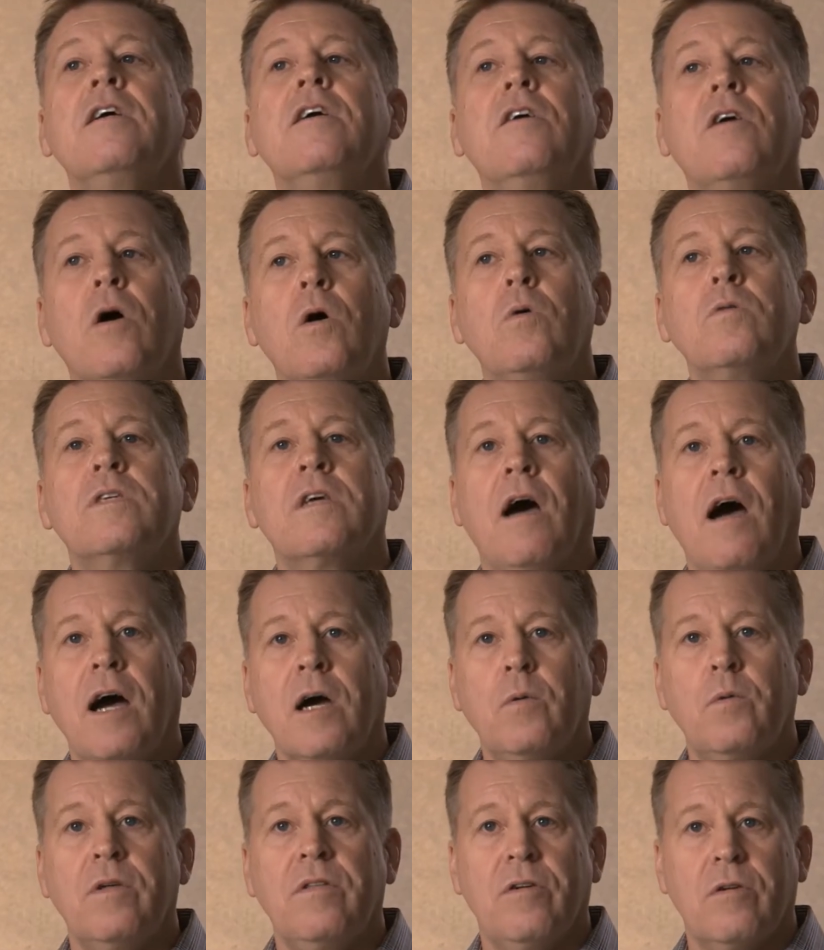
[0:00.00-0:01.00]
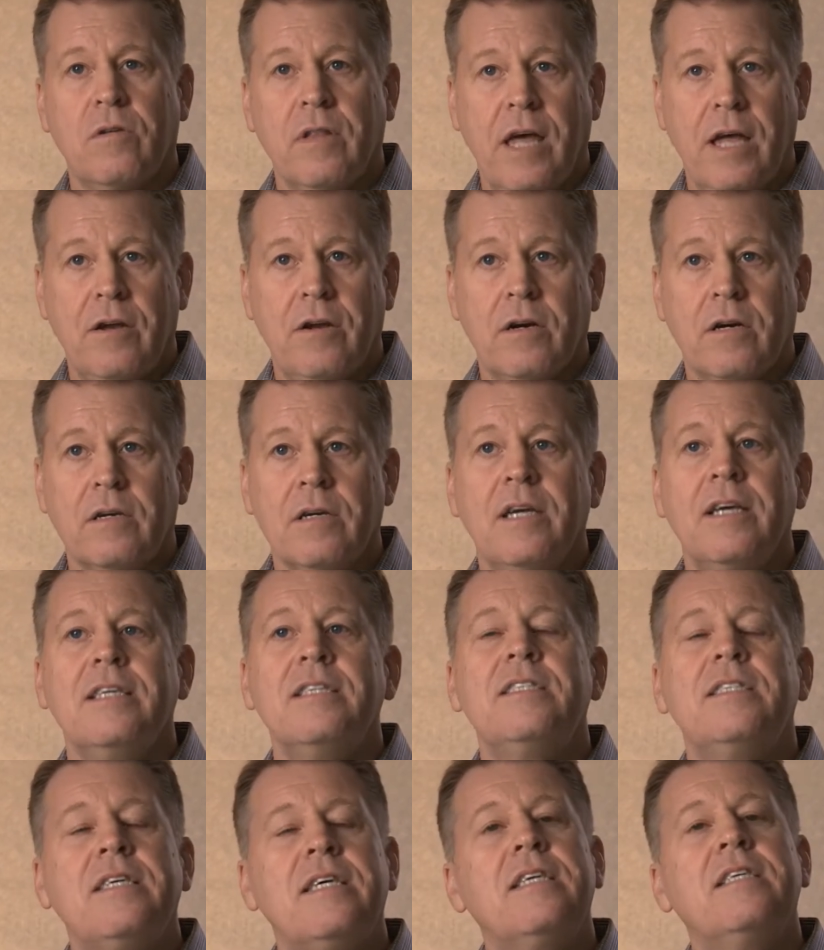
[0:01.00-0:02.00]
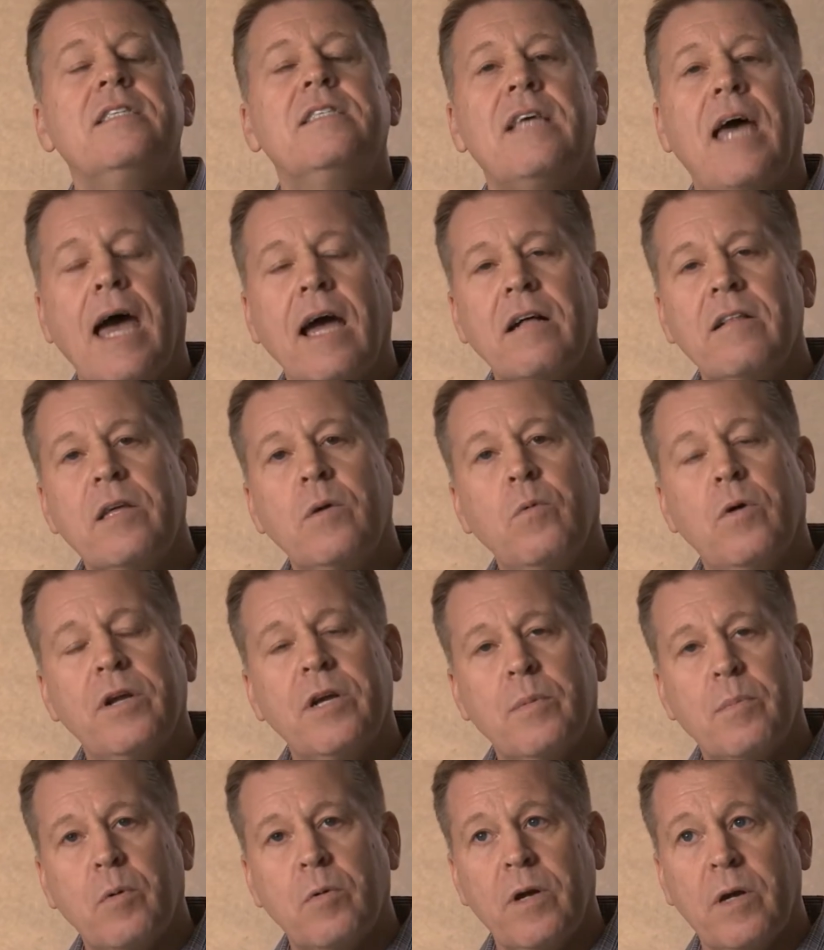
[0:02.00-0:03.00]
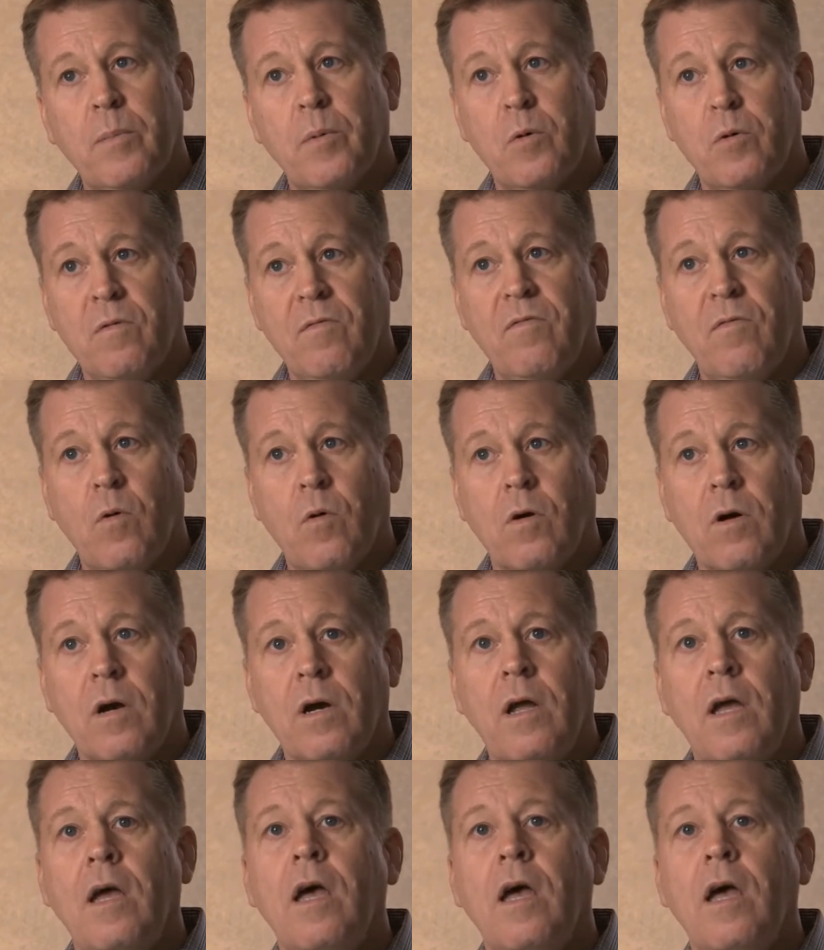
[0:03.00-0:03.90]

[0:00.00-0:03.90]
Go talk with your lender. See exactly what you're pre-approved for.